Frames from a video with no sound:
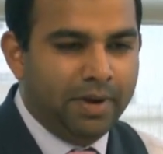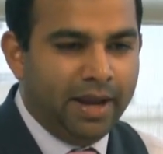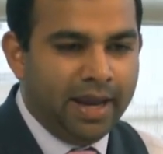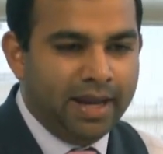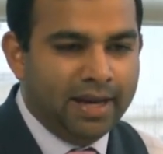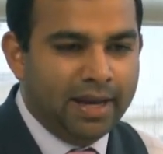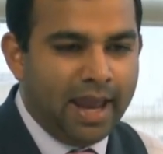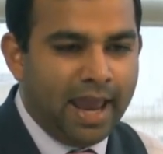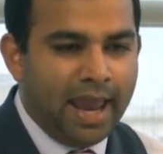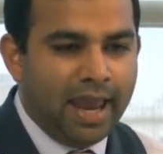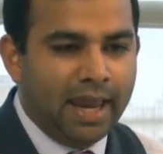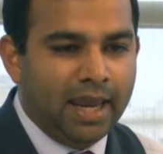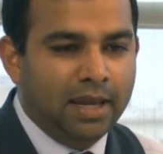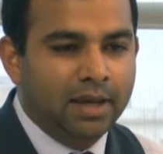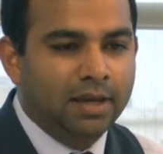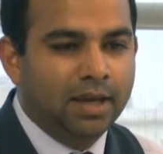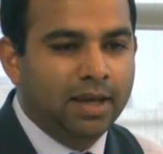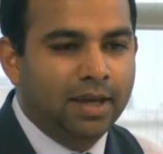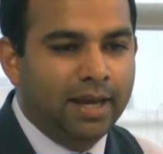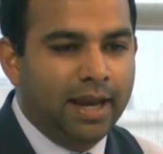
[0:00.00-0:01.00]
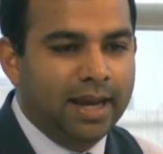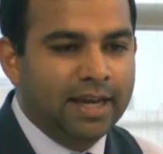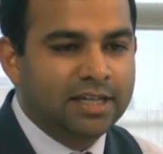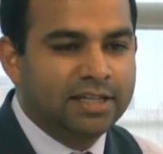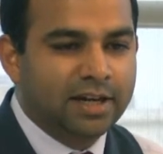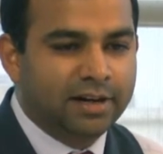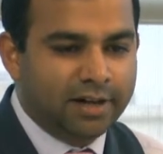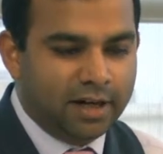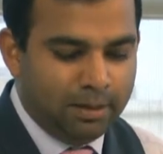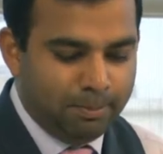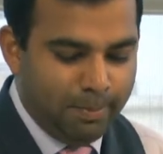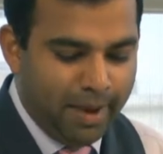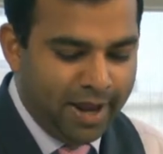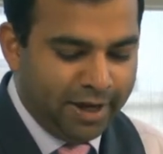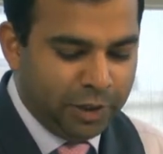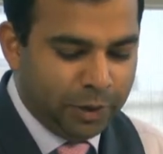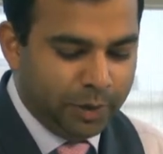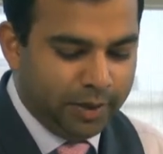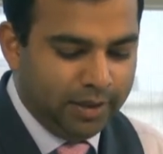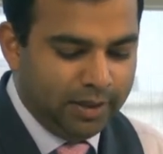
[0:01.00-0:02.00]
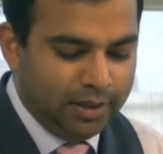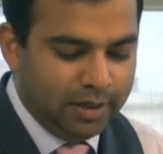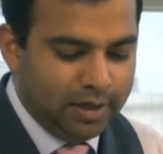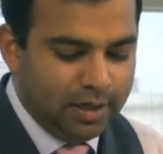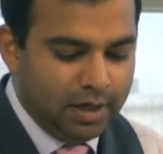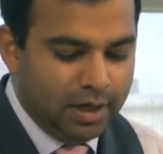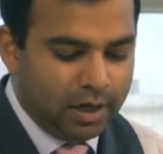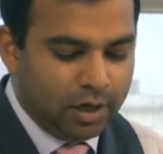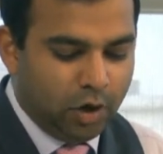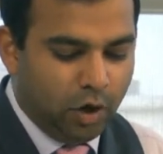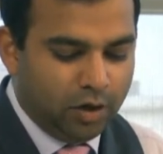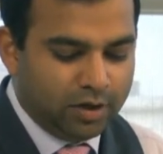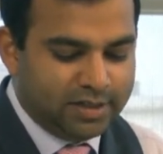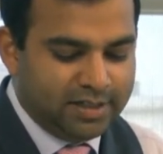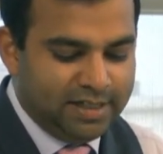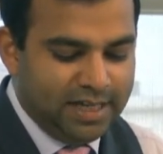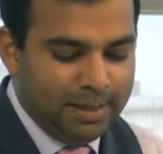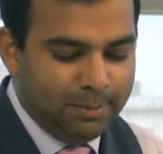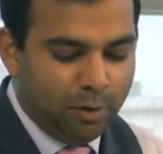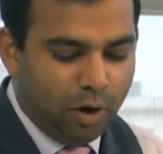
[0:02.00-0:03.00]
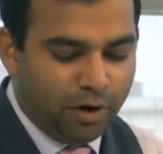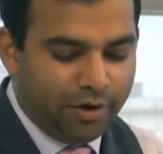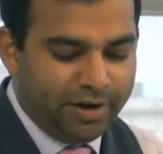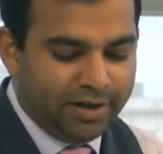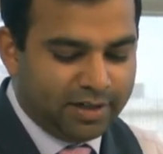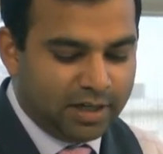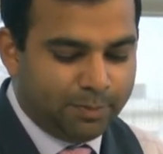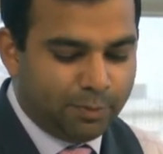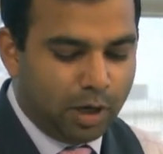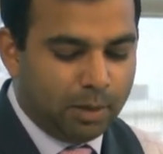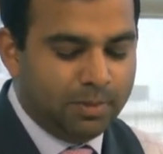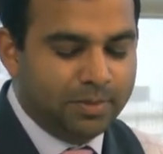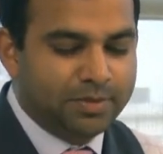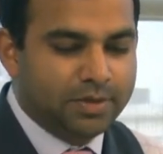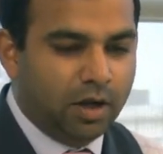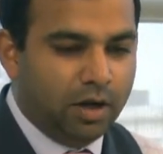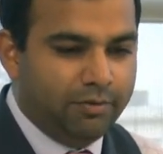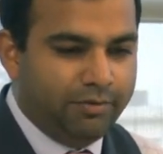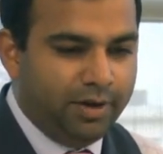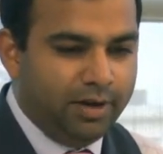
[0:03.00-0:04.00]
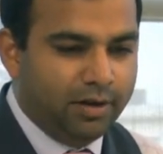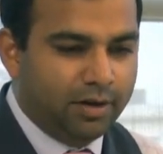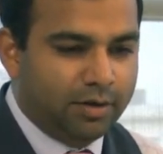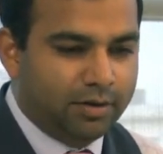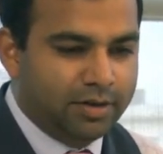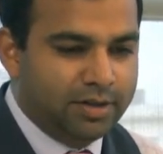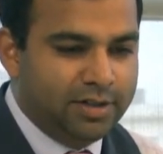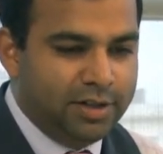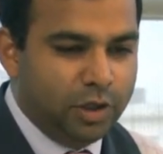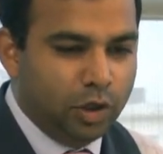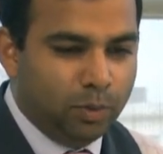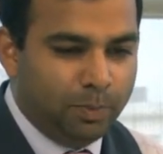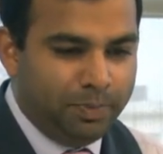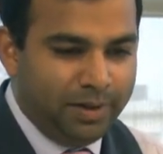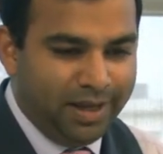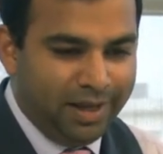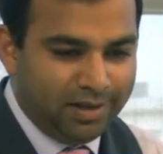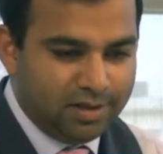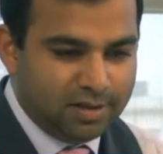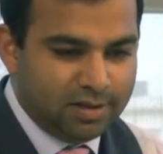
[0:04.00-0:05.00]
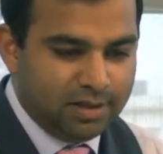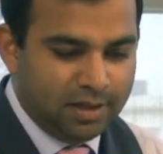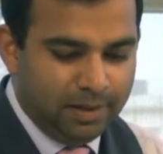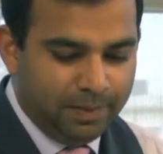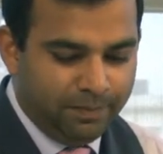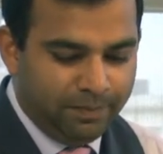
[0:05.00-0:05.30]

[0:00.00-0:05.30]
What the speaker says: in an internal manual called Team-Oriented Problem Solving, or TOPS.